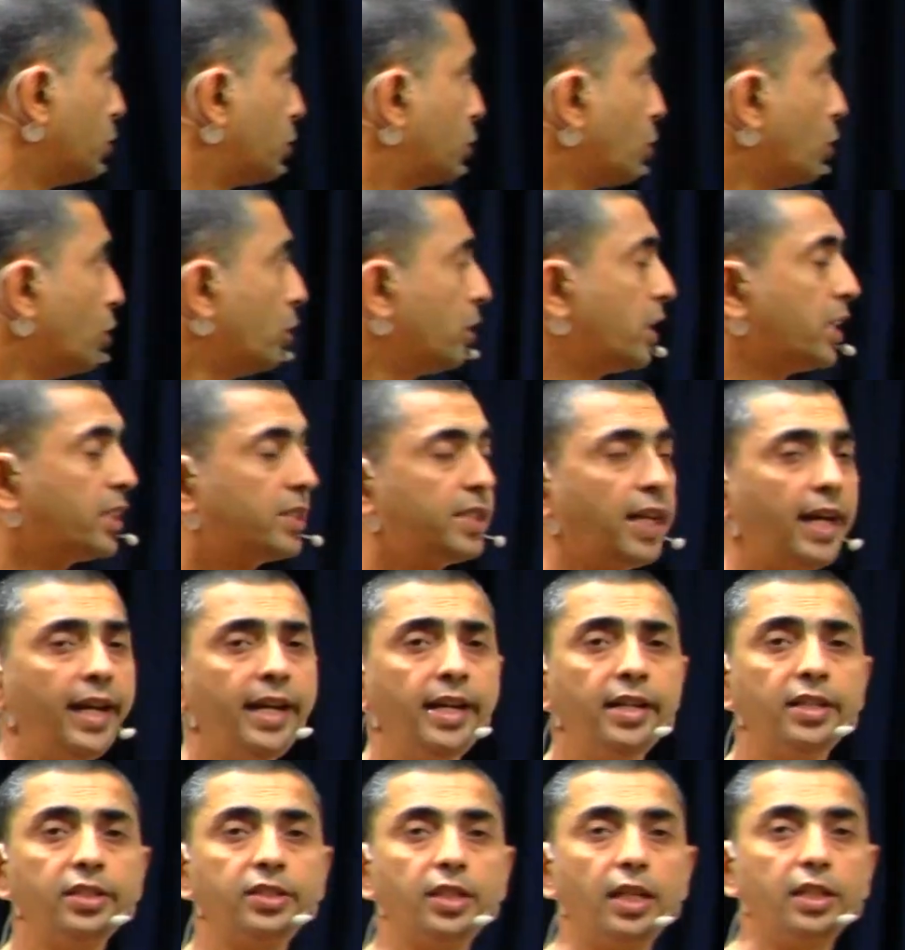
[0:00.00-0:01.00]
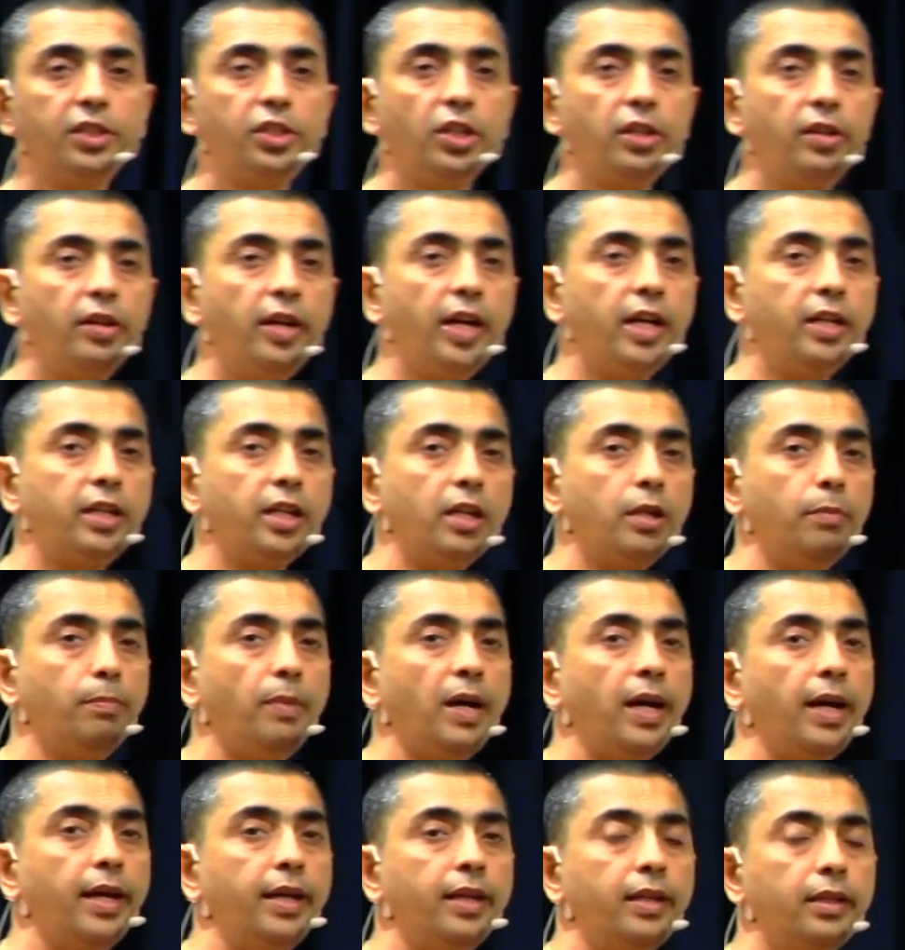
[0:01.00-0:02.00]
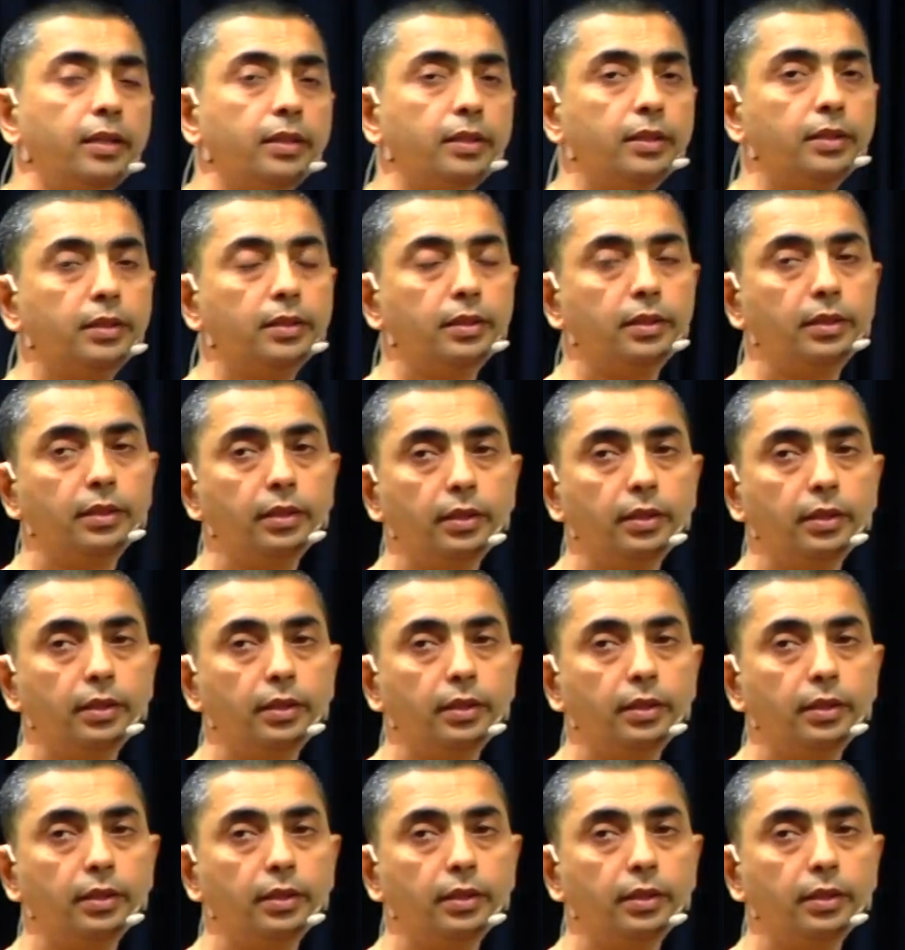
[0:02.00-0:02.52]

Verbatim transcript: So desires are generated by